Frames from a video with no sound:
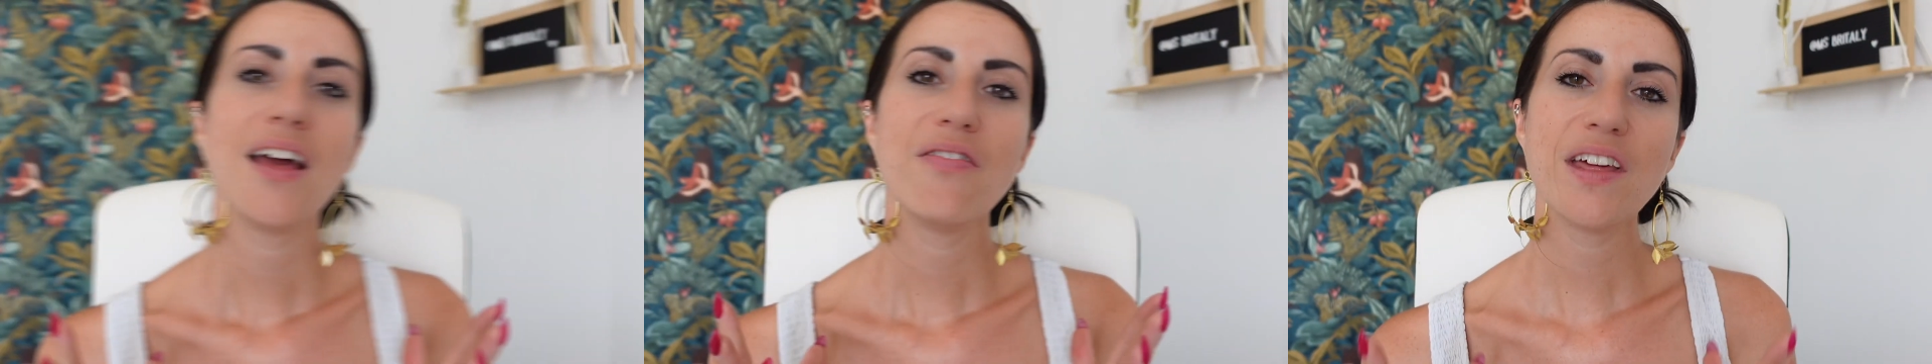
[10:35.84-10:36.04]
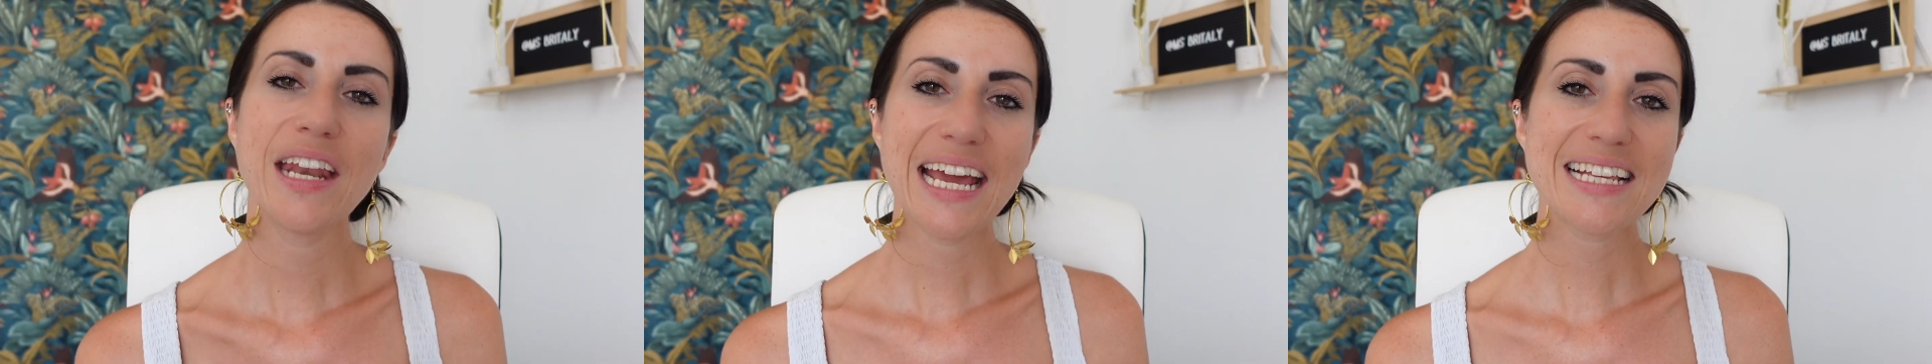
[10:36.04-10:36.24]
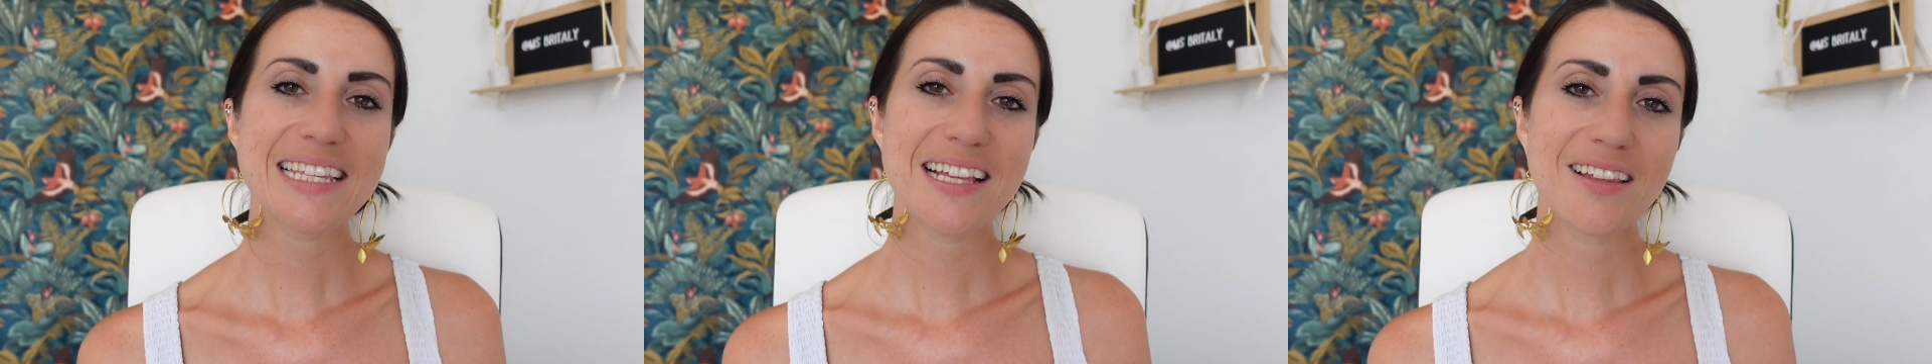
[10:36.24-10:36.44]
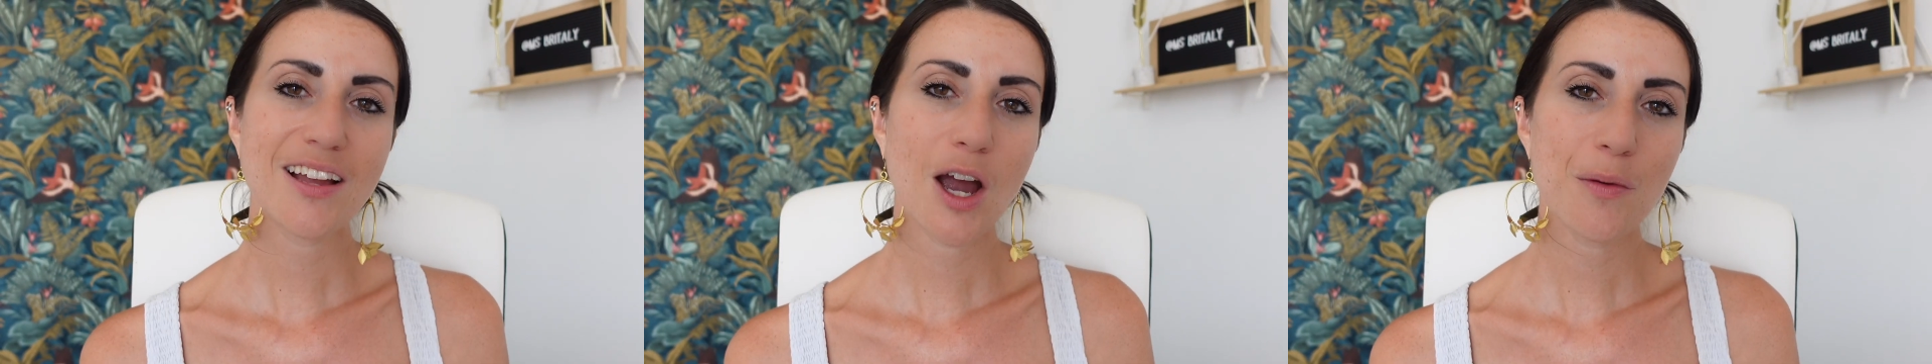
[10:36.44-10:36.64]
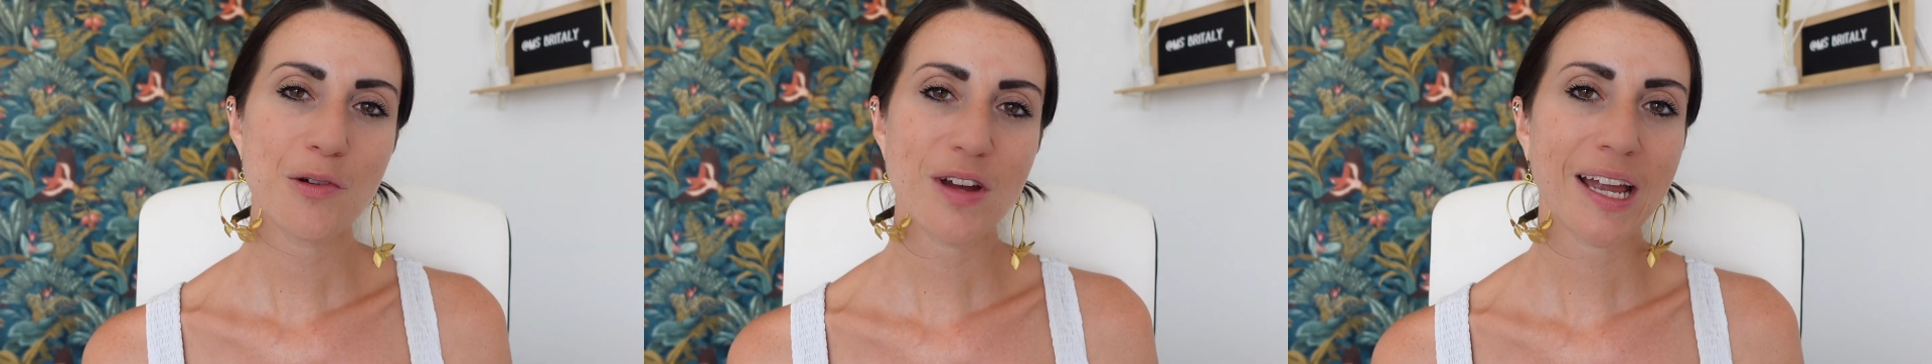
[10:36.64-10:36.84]
The next thing that
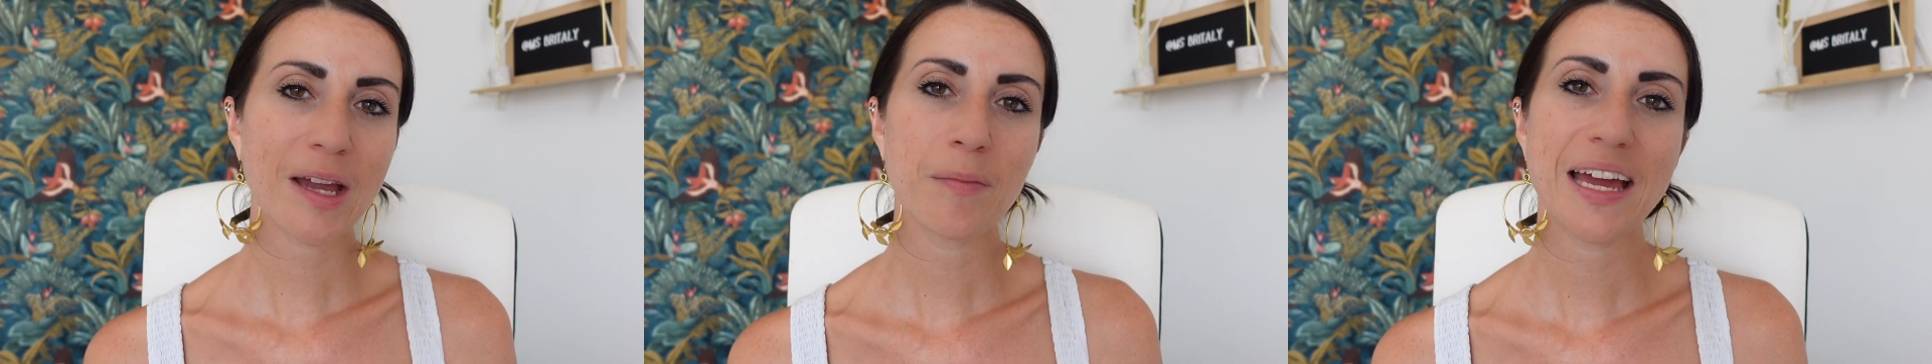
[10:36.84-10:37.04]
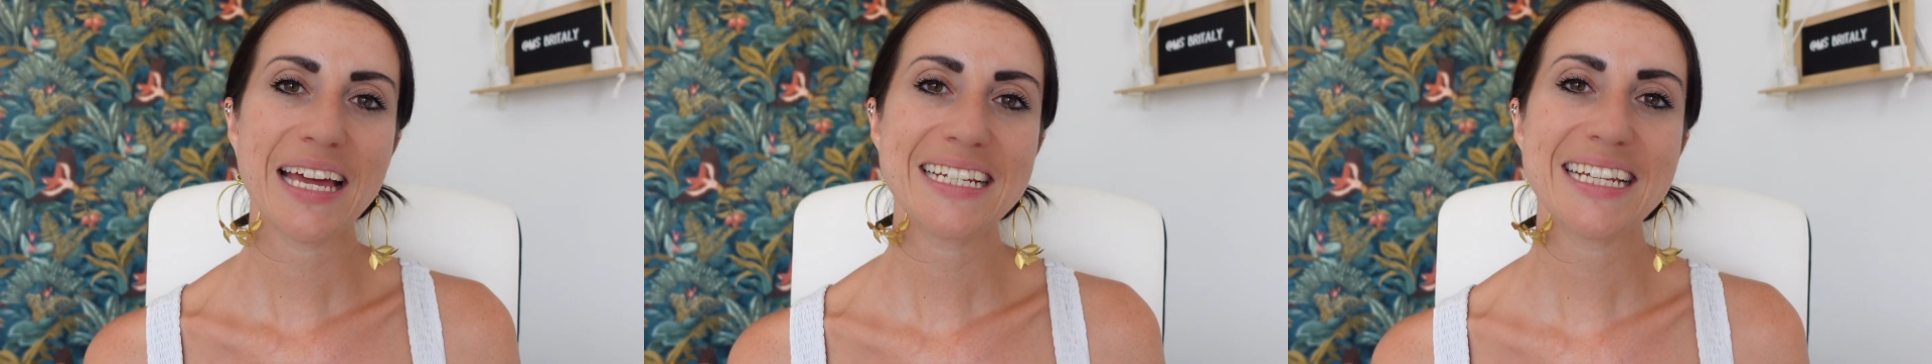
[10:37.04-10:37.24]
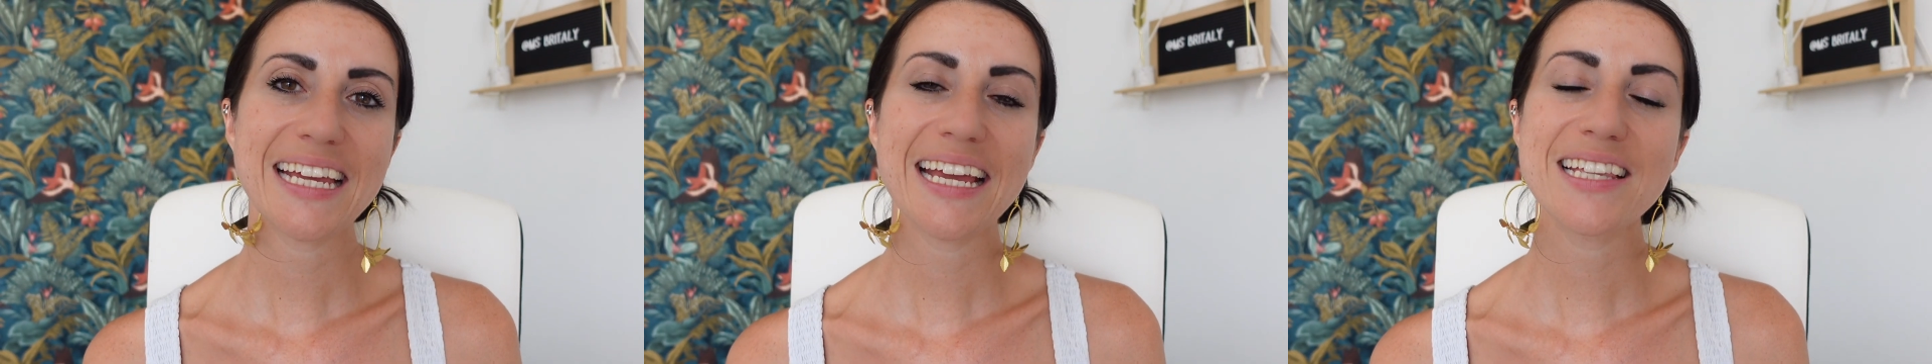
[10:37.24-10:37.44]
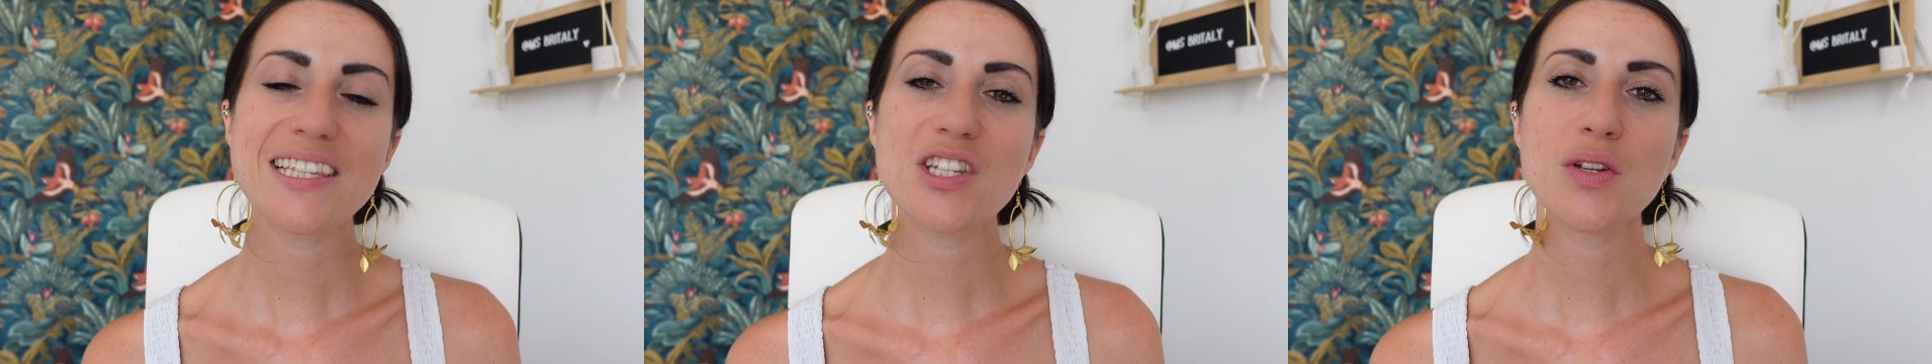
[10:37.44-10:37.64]
I would recommend is